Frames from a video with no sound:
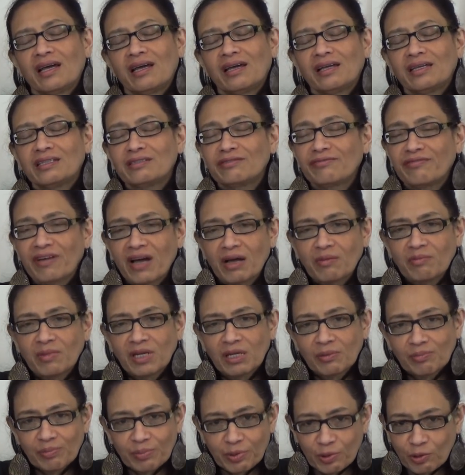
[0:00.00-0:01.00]
His
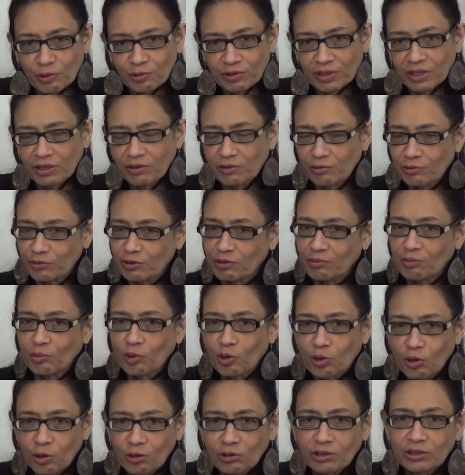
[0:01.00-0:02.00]
family broke into the
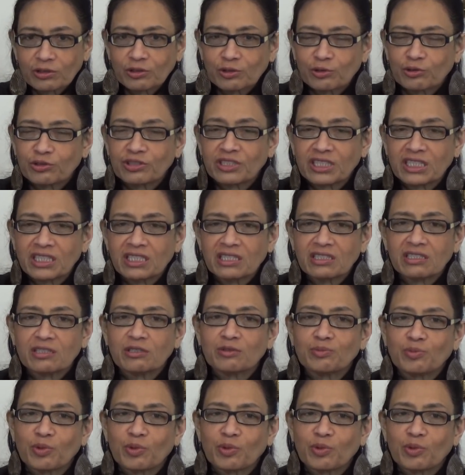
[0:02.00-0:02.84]
morgue to seize his